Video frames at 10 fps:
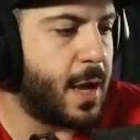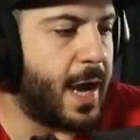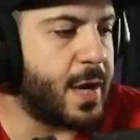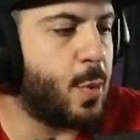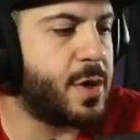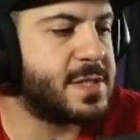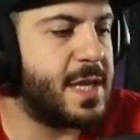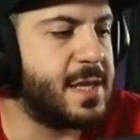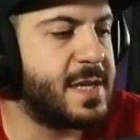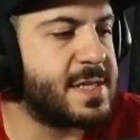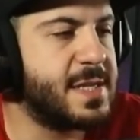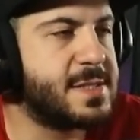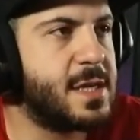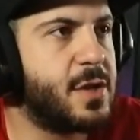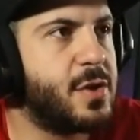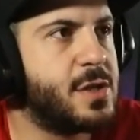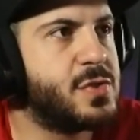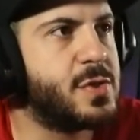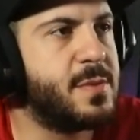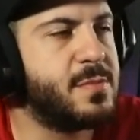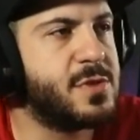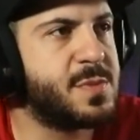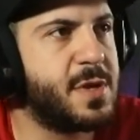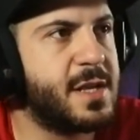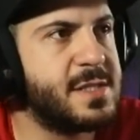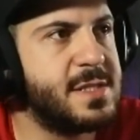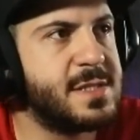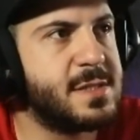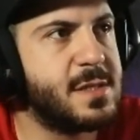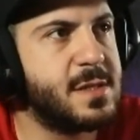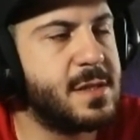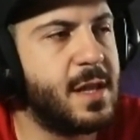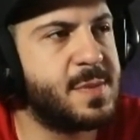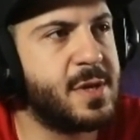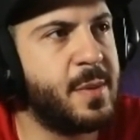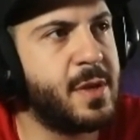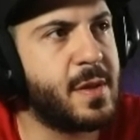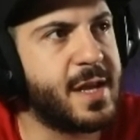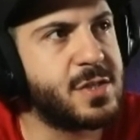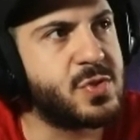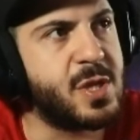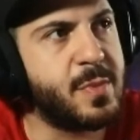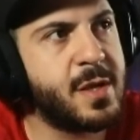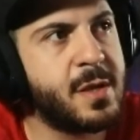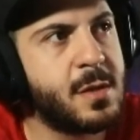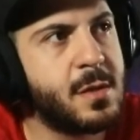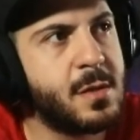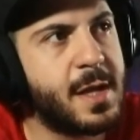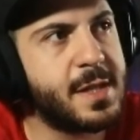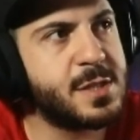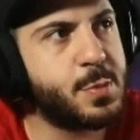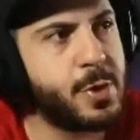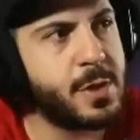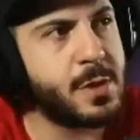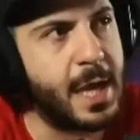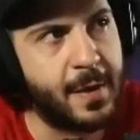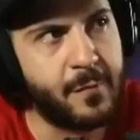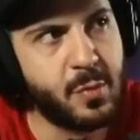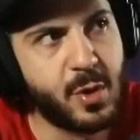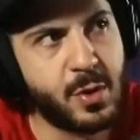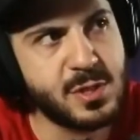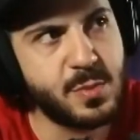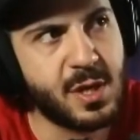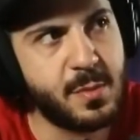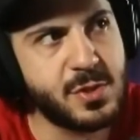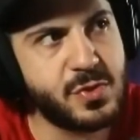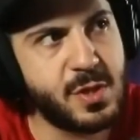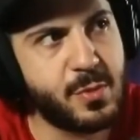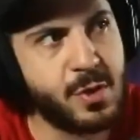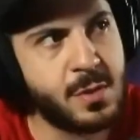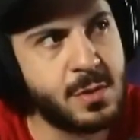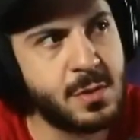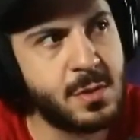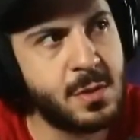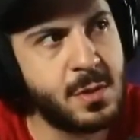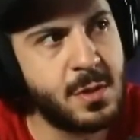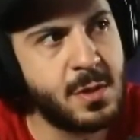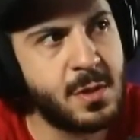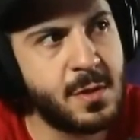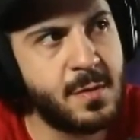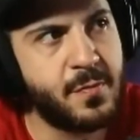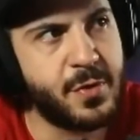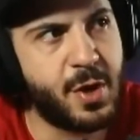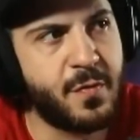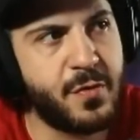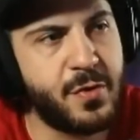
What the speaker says: don't want to say yes and sell you a dream, just because it's becoming like streaming at this point. Everybody wants to become a streamer. If